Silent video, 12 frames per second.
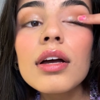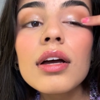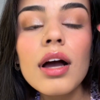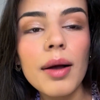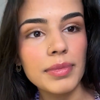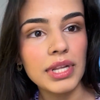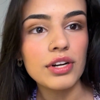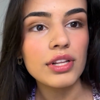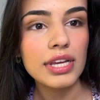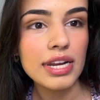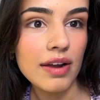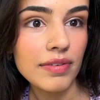I'm
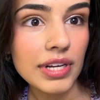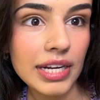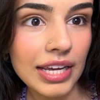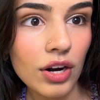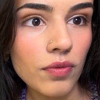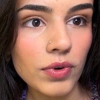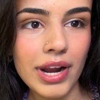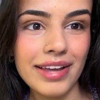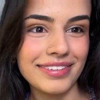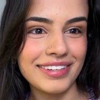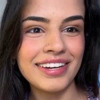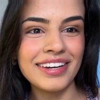literally never gonna get over
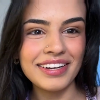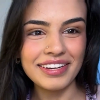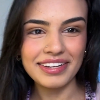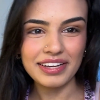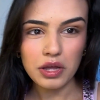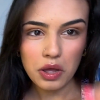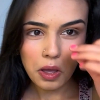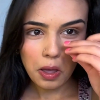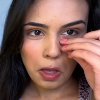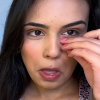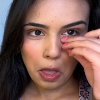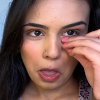it.
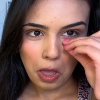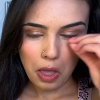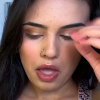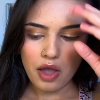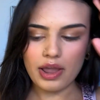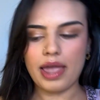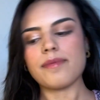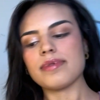Okay,